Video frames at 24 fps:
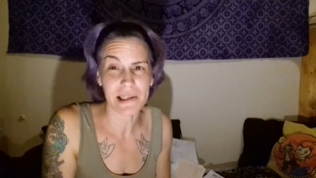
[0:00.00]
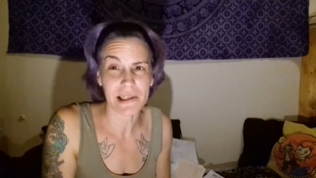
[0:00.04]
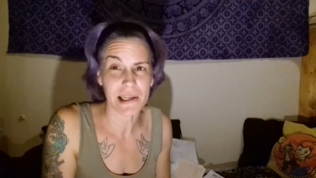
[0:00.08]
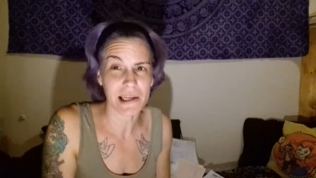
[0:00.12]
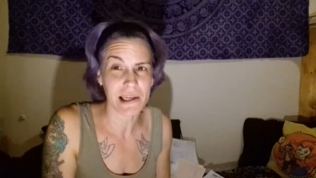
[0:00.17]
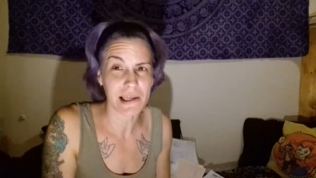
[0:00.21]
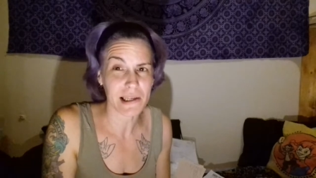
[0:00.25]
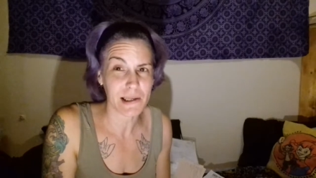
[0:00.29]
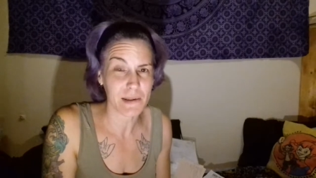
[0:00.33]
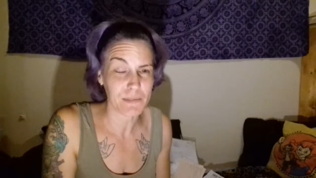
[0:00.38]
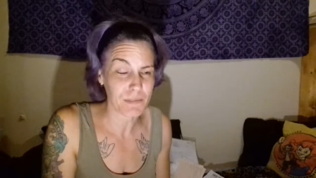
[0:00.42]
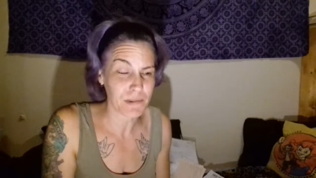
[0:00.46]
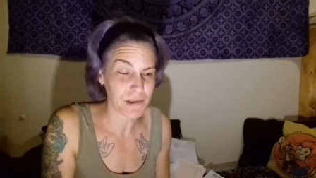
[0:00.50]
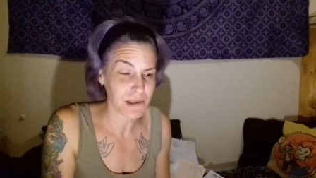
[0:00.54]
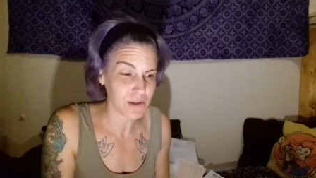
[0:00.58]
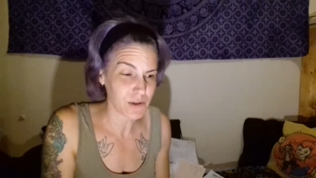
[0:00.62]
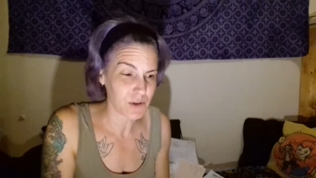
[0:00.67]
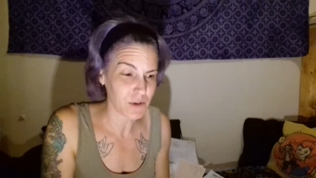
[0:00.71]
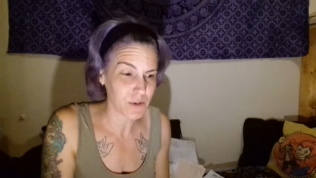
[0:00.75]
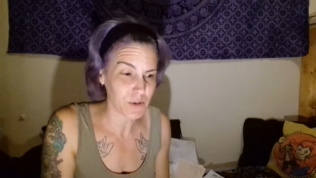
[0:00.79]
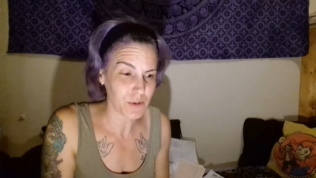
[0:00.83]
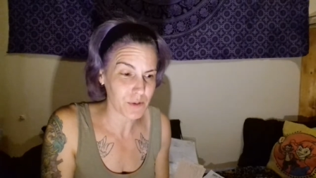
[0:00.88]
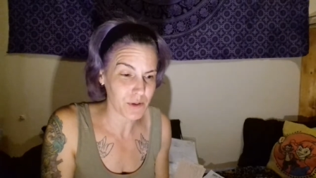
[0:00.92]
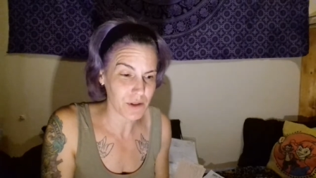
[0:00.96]
and I keep being
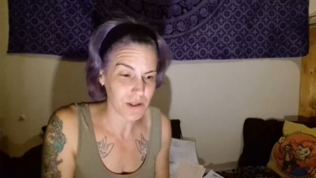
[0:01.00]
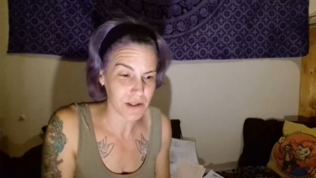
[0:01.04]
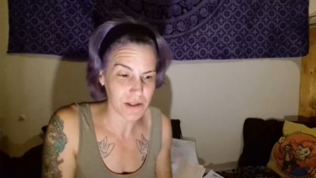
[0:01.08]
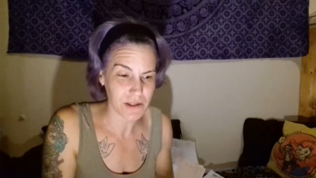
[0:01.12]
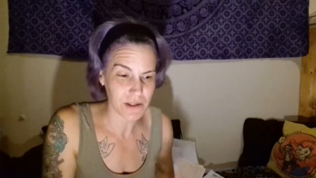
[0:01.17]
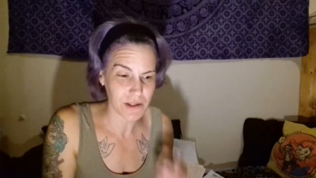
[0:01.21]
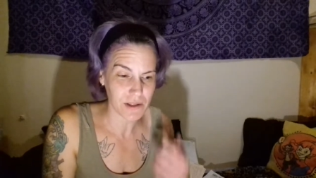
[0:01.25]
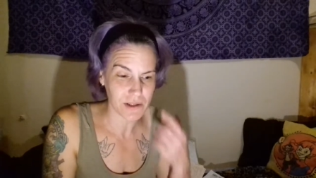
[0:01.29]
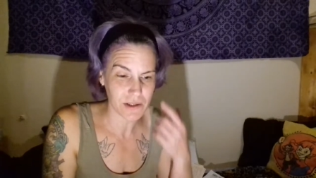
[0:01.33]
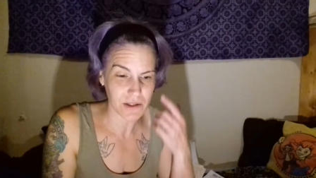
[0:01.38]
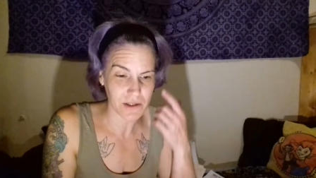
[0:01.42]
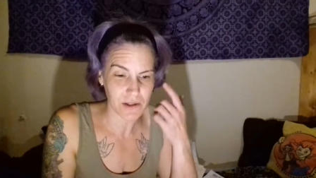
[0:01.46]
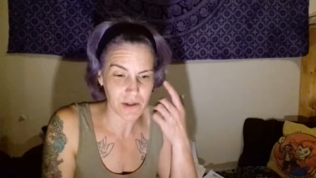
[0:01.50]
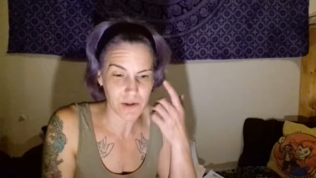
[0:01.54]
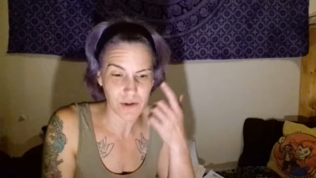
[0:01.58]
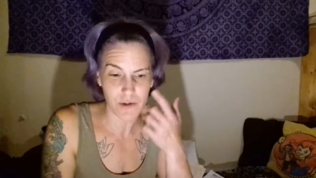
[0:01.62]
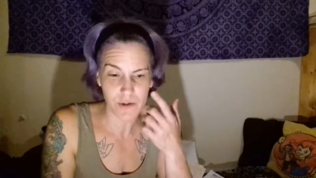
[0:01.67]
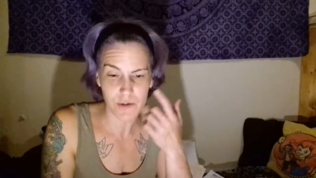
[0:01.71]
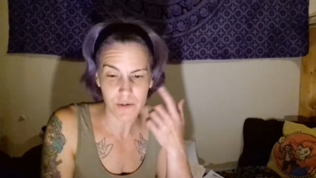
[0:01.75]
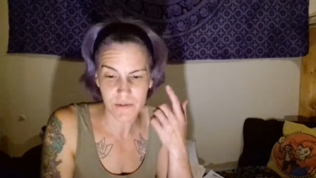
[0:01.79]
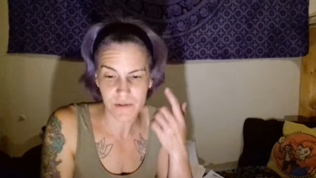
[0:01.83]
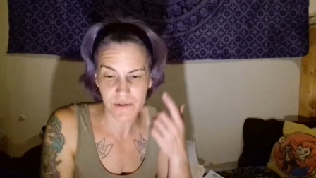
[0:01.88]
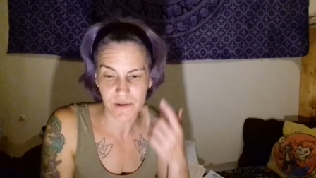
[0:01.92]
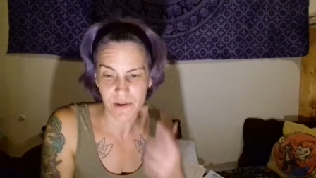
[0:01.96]
told that the
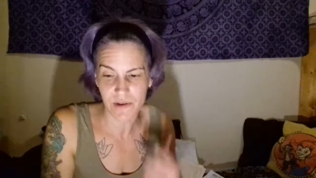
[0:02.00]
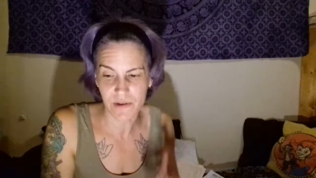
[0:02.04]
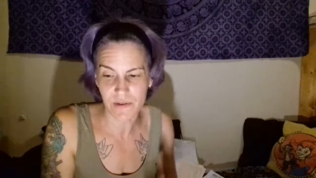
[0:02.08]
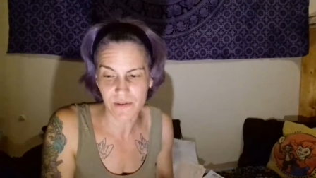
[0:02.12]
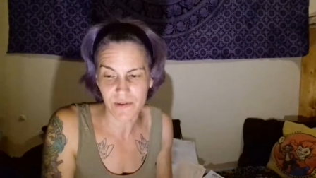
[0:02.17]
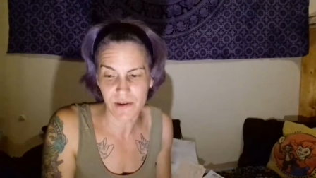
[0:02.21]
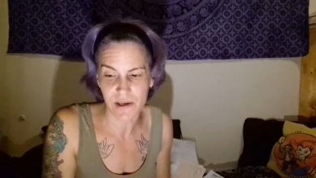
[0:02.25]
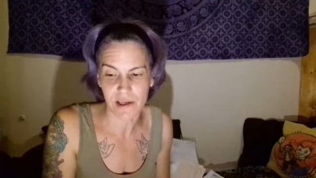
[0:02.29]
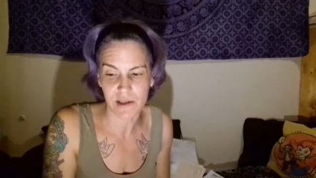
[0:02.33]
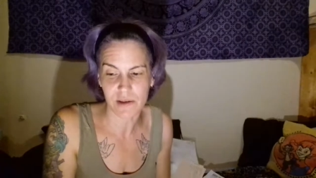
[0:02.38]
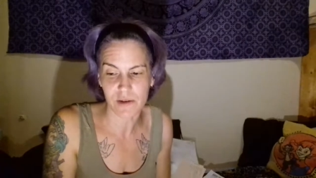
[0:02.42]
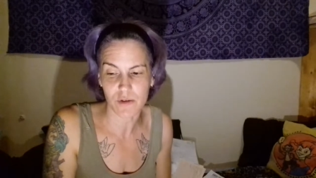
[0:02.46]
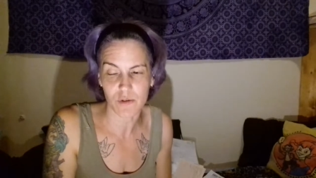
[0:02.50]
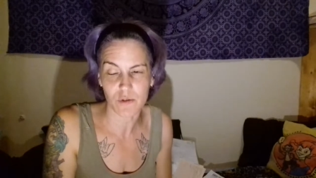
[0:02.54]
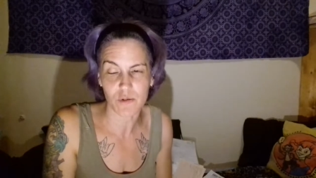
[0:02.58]
nerves in the face